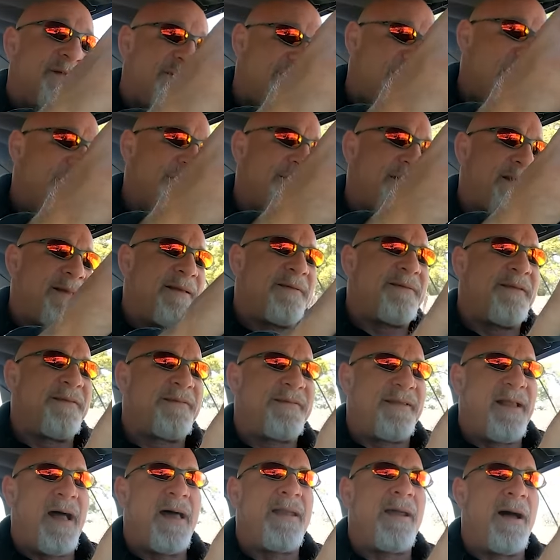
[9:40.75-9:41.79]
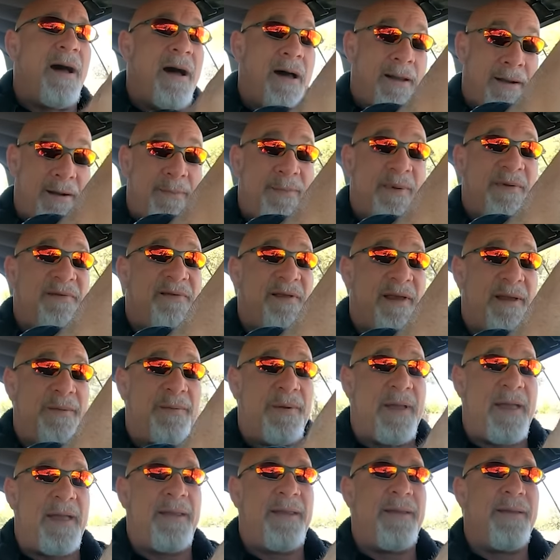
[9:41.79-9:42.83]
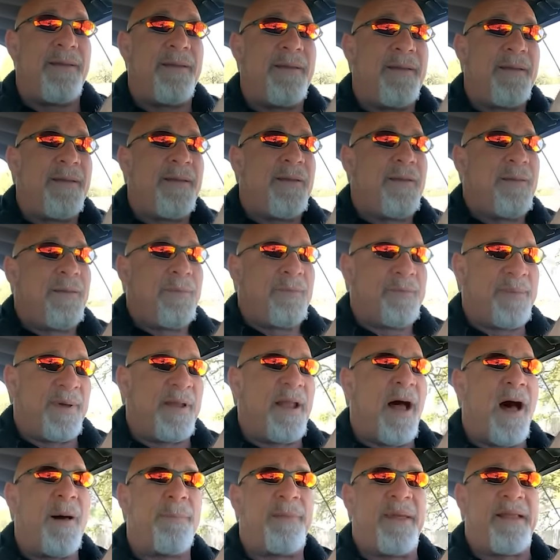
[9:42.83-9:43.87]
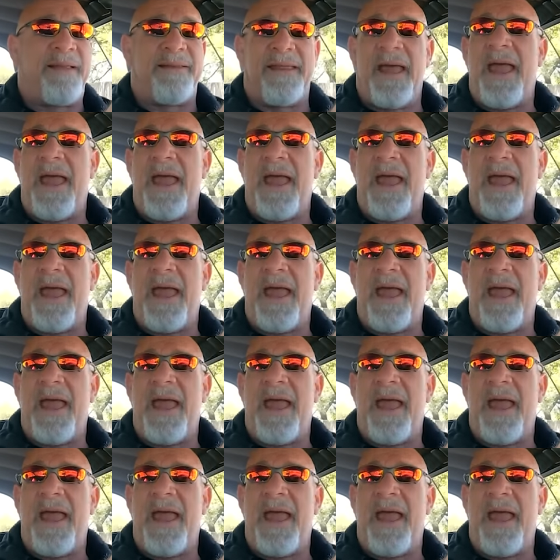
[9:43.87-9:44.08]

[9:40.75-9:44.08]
Truth is, it's not hundred percent ready, yeah. but I'll be